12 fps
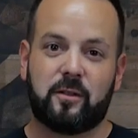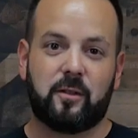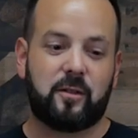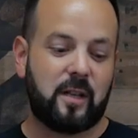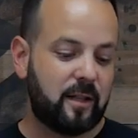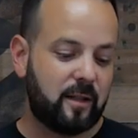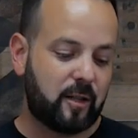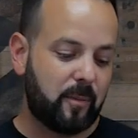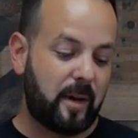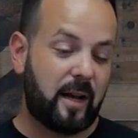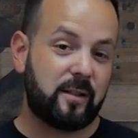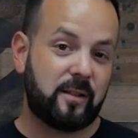So take the
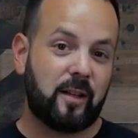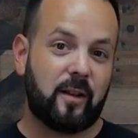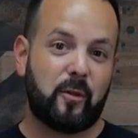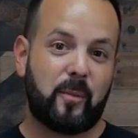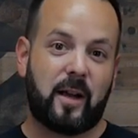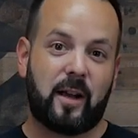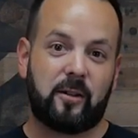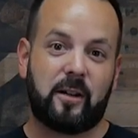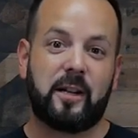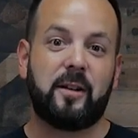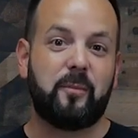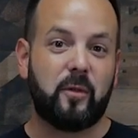capacity of the
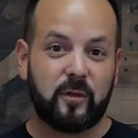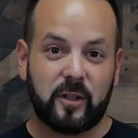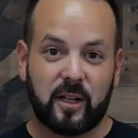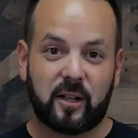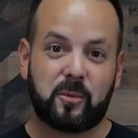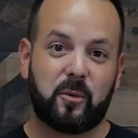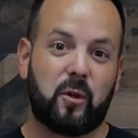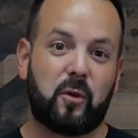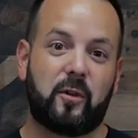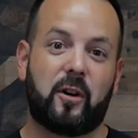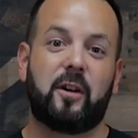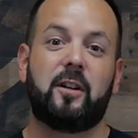battery, move the decimal
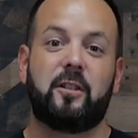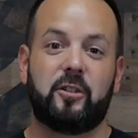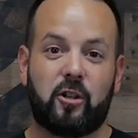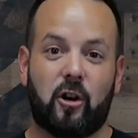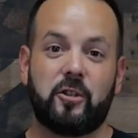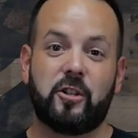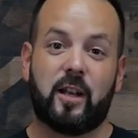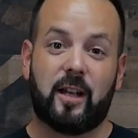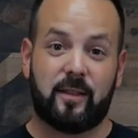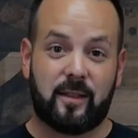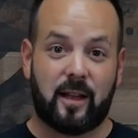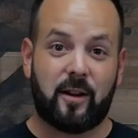over, charge it
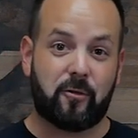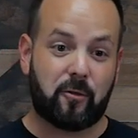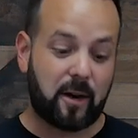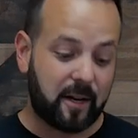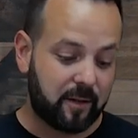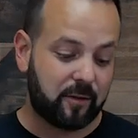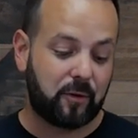at that rate.